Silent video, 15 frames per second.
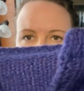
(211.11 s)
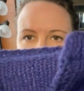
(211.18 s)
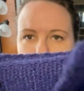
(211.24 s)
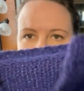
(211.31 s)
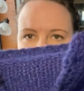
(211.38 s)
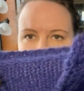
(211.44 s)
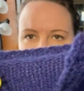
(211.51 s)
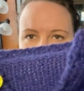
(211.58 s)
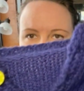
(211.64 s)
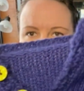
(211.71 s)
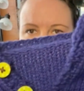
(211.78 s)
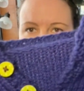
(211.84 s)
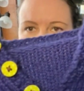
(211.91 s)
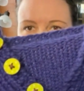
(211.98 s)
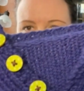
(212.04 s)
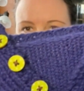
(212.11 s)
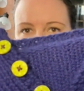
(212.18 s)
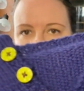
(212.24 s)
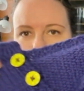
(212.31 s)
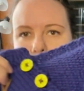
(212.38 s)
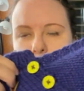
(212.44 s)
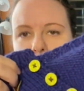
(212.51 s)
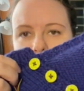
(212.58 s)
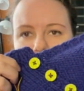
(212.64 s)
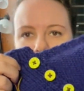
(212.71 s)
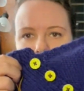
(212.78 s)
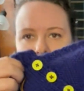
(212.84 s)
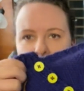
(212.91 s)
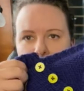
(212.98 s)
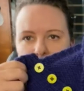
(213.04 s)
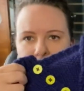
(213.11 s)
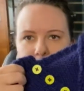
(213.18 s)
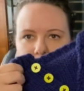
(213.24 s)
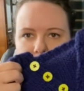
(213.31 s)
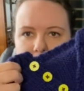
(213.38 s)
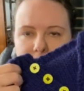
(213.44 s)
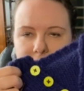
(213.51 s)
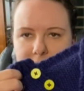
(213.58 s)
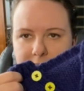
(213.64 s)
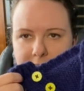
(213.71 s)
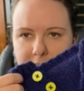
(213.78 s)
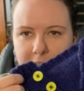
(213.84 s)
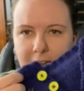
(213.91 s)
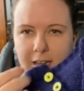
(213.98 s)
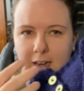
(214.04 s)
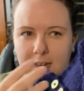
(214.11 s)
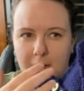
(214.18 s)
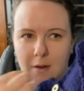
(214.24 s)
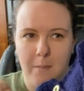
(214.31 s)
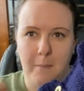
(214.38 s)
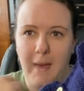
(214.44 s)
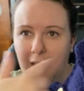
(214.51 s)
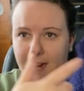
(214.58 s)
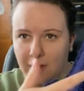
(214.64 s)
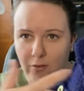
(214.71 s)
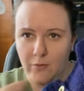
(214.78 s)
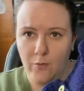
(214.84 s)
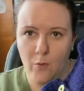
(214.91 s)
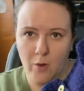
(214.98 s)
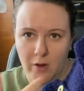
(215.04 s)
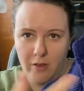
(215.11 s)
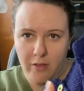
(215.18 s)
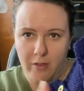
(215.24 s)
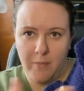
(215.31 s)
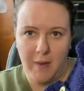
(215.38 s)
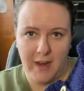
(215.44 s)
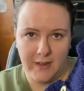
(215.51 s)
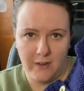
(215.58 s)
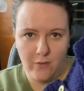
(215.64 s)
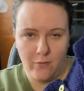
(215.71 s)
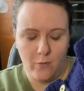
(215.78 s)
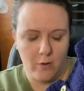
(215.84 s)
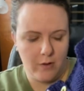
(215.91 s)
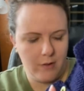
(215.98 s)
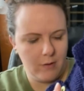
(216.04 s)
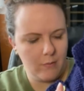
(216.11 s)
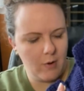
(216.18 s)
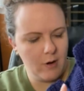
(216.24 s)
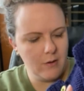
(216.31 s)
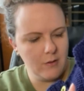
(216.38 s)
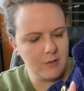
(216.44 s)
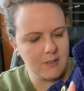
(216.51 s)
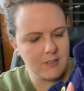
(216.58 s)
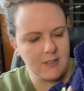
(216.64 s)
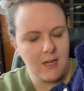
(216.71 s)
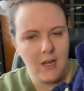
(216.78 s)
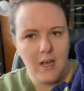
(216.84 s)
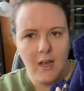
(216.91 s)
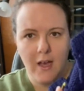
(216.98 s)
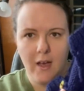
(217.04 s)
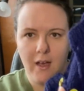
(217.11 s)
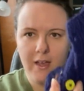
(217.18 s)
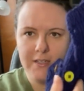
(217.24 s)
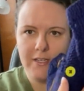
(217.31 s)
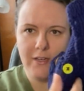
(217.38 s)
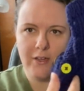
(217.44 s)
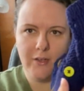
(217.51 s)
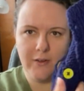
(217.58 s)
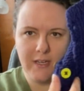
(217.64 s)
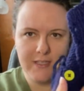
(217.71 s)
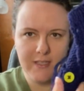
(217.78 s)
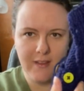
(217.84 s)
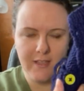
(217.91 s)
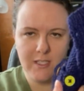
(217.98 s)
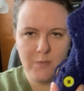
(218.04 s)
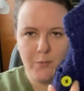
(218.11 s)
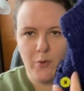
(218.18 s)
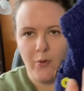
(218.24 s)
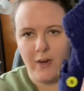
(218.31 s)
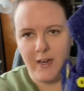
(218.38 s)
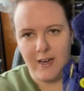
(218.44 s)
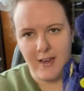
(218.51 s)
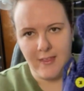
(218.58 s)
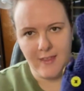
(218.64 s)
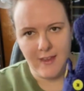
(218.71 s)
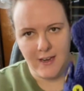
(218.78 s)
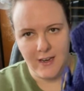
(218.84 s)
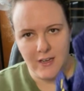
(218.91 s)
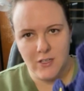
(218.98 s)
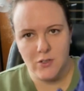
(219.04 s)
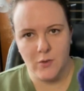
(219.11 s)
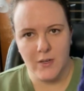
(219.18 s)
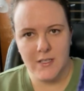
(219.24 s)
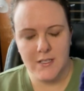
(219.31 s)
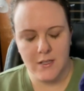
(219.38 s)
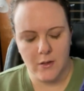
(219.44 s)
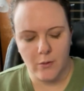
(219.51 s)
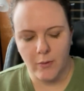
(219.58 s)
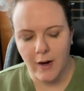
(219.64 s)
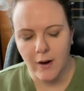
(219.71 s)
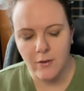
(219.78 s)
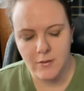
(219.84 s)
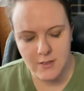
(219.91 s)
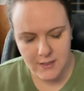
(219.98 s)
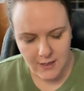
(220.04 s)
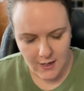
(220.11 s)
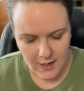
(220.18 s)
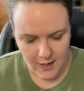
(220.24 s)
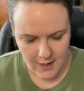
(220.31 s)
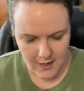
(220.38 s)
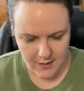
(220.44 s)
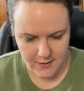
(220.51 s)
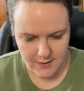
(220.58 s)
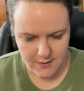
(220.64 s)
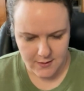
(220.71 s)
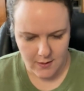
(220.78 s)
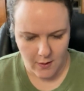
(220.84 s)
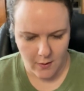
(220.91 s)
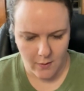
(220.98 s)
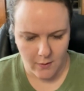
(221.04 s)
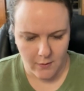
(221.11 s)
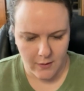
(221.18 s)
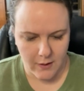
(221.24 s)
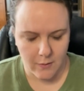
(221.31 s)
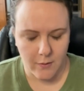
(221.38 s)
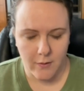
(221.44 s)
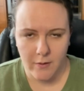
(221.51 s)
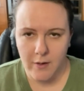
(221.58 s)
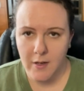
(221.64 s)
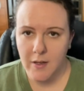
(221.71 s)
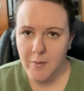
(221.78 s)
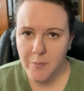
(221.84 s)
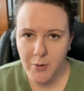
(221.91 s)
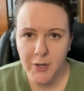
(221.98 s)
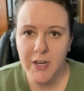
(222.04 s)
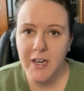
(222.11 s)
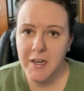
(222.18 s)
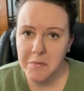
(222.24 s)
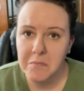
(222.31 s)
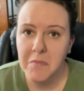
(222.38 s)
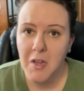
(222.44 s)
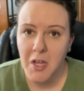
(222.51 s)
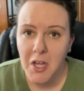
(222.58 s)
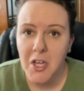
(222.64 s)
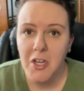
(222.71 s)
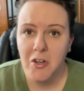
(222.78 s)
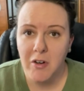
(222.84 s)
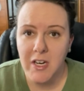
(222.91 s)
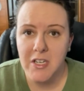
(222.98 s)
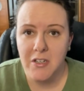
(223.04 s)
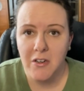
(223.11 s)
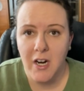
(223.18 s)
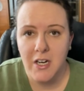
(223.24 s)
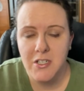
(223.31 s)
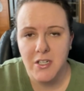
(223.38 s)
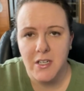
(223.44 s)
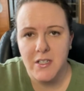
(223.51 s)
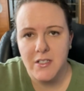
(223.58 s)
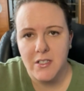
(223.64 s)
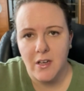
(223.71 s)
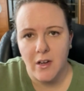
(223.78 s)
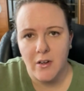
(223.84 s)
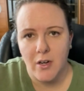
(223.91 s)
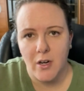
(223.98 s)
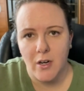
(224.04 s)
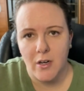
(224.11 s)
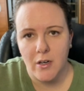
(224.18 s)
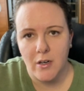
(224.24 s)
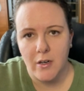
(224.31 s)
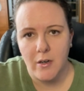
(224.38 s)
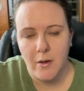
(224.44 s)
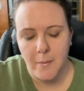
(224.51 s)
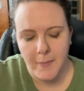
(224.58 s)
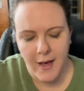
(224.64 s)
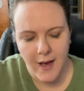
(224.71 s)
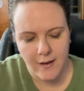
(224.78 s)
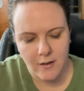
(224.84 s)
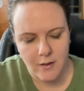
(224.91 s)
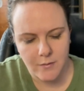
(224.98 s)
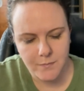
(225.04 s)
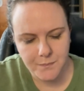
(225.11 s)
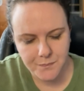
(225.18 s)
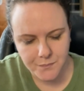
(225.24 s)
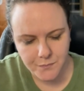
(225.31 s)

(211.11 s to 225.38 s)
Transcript: is from the neck down, and it is knitted back and forth in rows until you get to this point, and then it joins in the round. And so there were pretty great directions on her pattern.